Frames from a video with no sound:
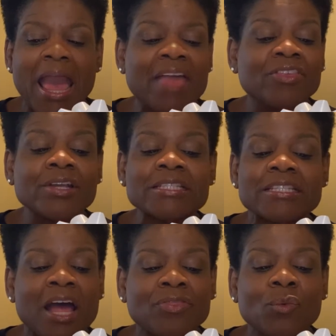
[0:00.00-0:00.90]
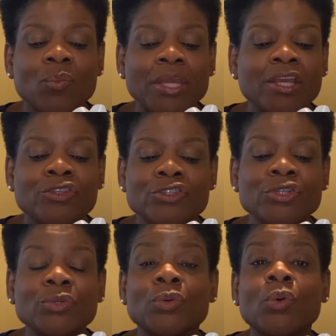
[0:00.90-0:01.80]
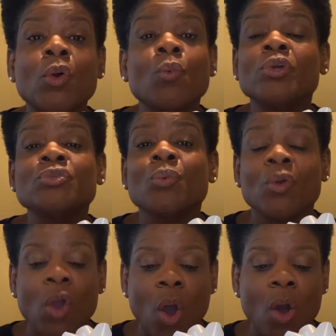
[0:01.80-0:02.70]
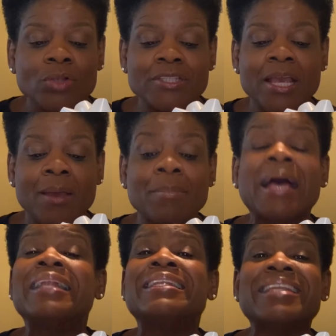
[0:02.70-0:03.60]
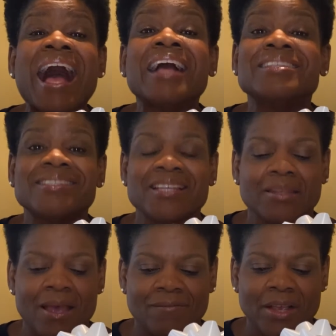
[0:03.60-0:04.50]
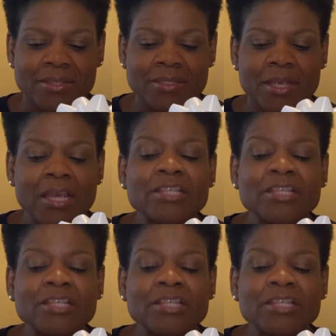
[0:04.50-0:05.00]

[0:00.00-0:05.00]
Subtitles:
And there's nothing we can do which will cause him not to love us.